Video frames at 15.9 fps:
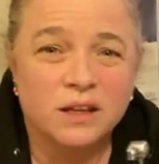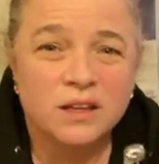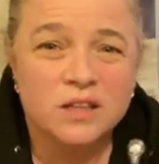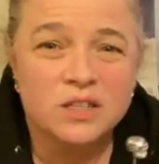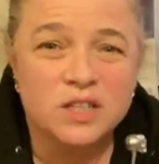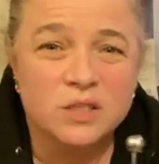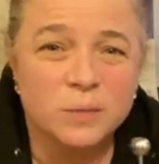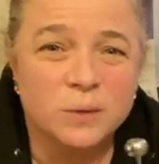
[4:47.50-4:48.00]

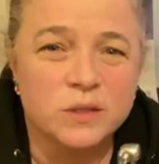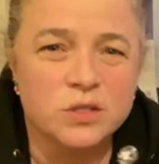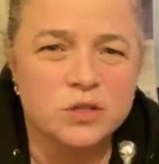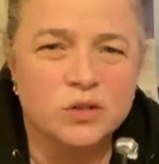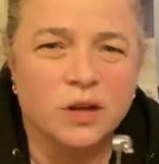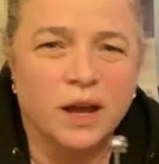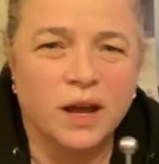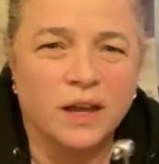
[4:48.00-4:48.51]
Just went to
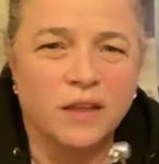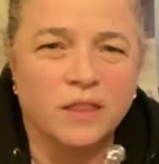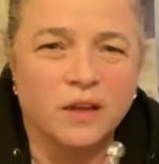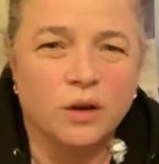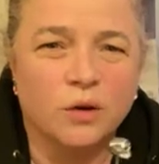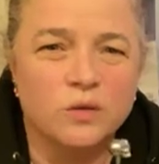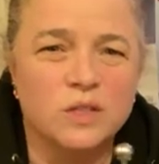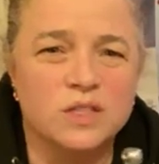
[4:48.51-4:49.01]
try and the
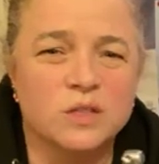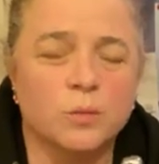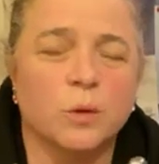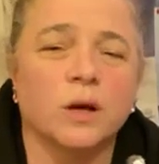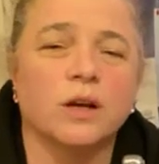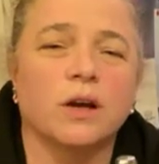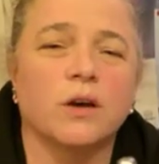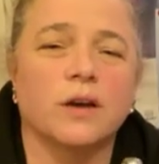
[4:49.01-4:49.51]
code doesn't
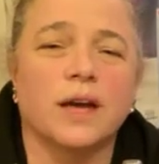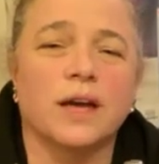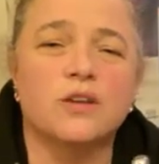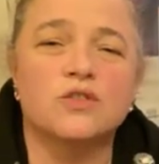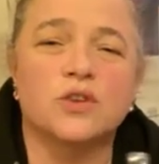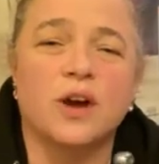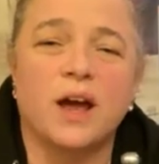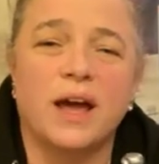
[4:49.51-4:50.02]
work. Okay,
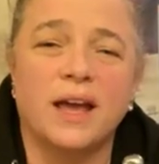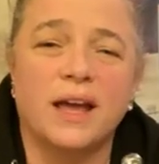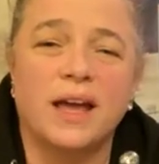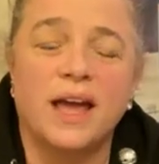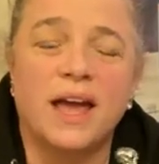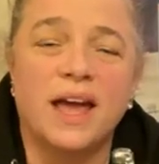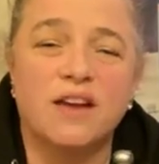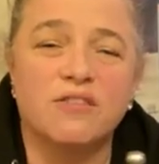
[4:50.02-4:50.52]
try
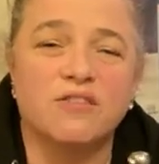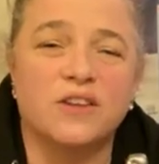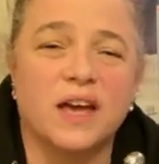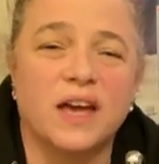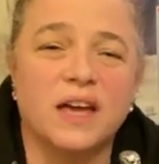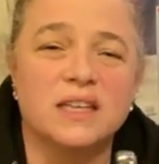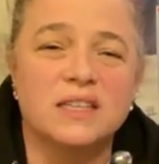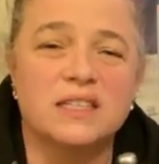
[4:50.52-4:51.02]

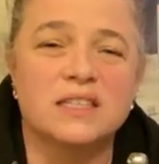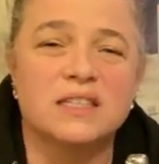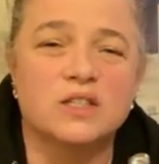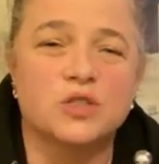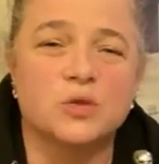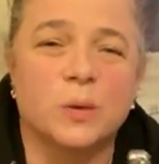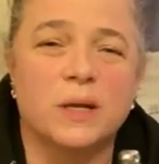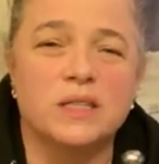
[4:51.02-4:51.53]
FS
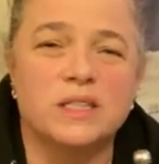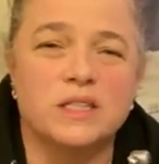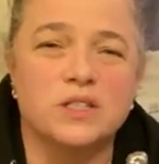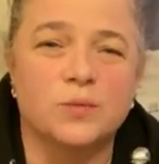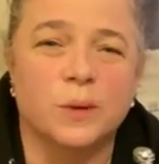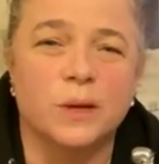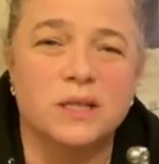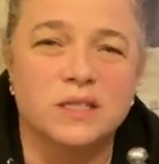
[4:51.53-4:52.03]

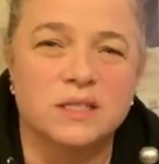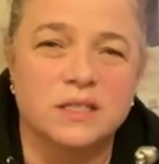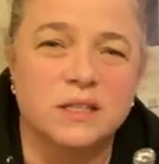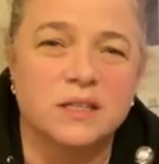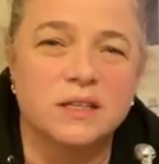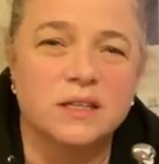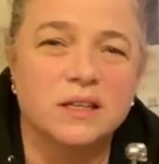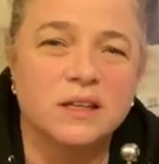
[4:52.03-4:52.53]
2020.
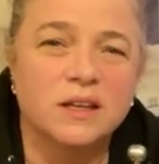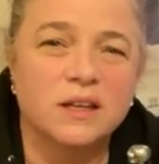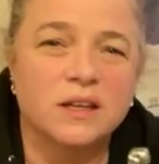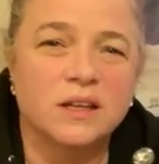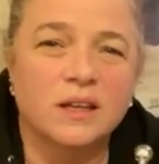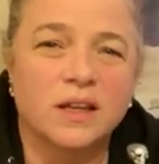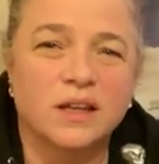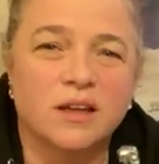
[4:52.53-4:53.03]

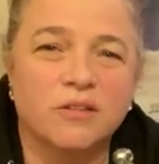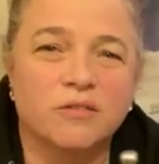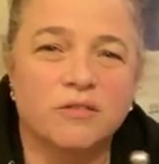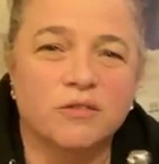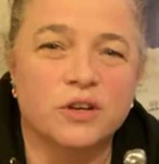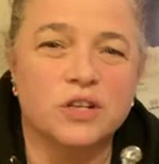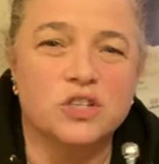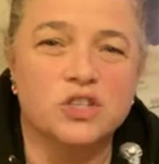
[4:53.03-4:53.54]

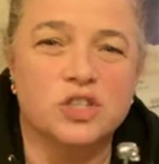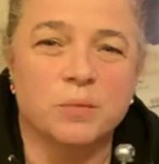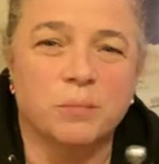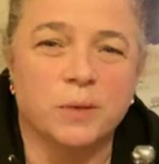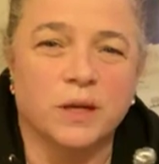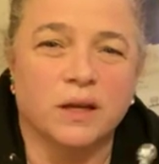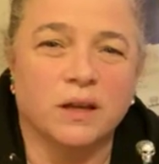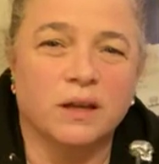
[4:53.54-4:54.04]
Free
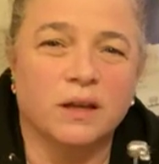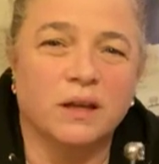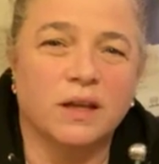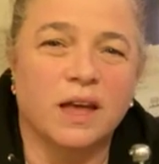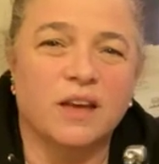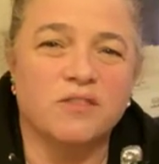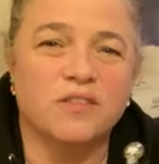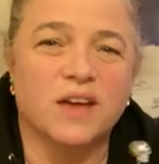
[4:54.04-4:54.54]
shipping,
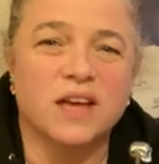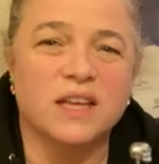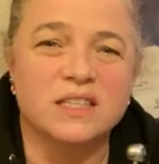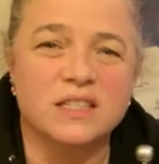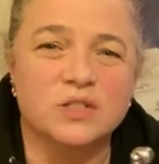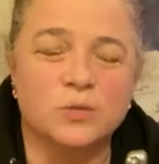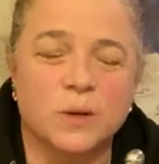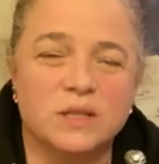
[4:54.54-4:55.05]
FS
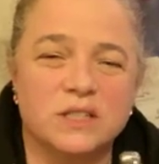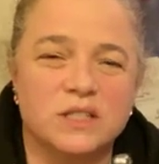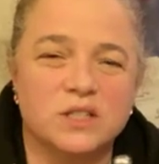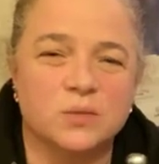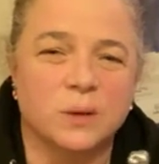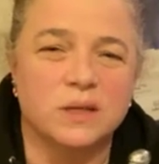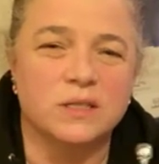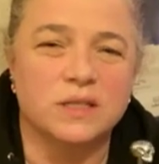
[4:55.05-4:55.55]

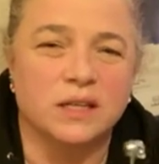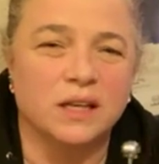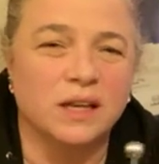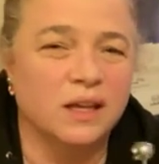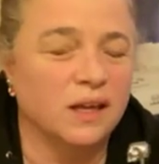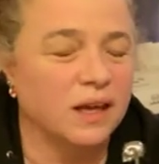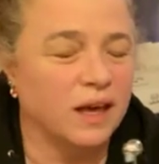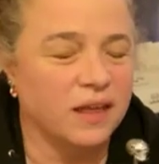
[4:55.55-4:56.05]
2020.
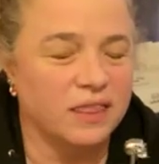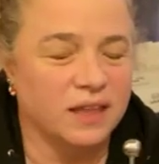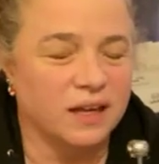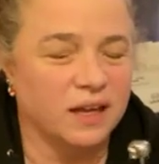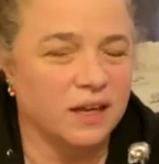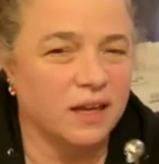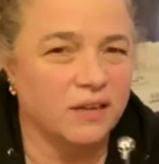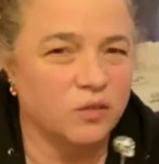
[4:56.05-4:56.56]
I think I
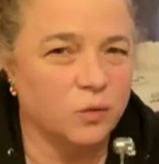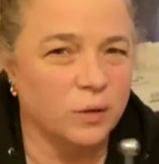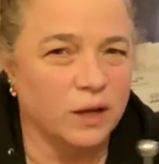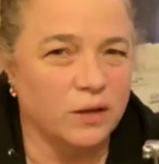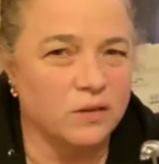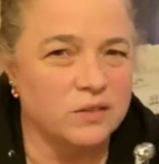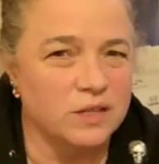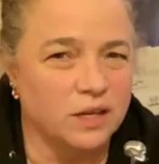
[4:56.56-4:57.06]
gave you an
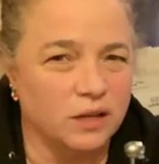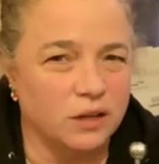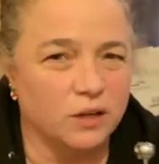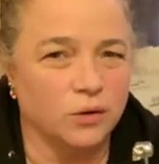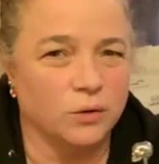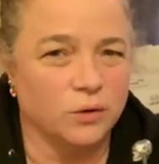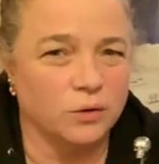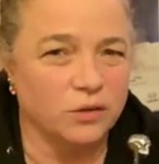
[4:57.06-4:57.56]
outdated
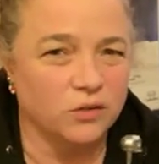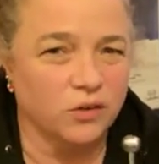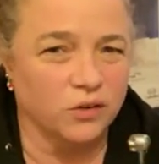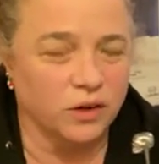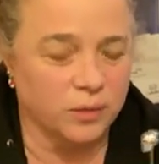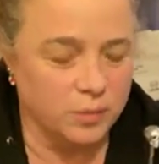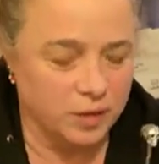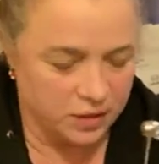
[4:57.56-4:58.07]
code. Sorry
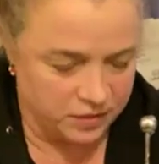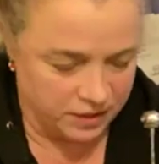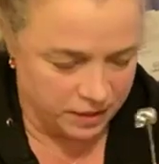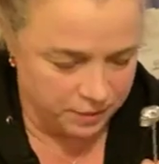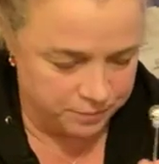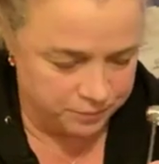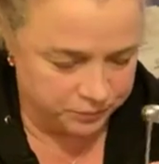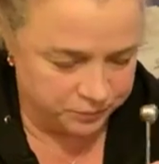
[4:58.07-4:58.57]
about
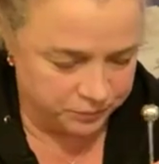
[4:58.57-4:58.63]
that.